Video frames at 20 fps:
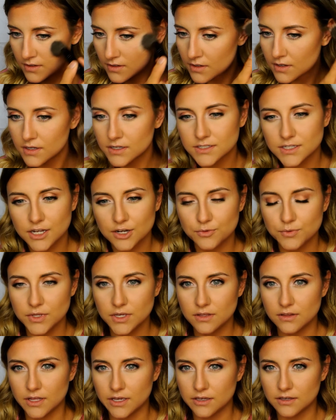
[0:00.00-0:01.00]
because I don't
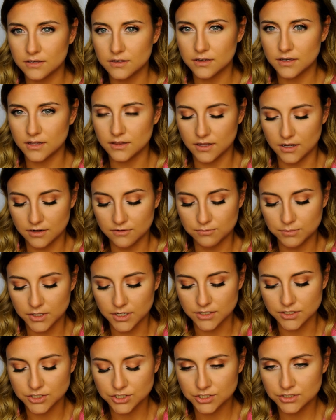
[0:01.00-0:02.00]
really like a lot of
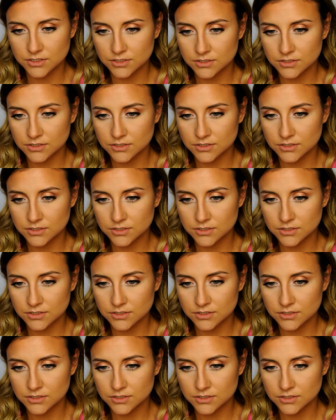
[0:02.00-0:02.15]
blush.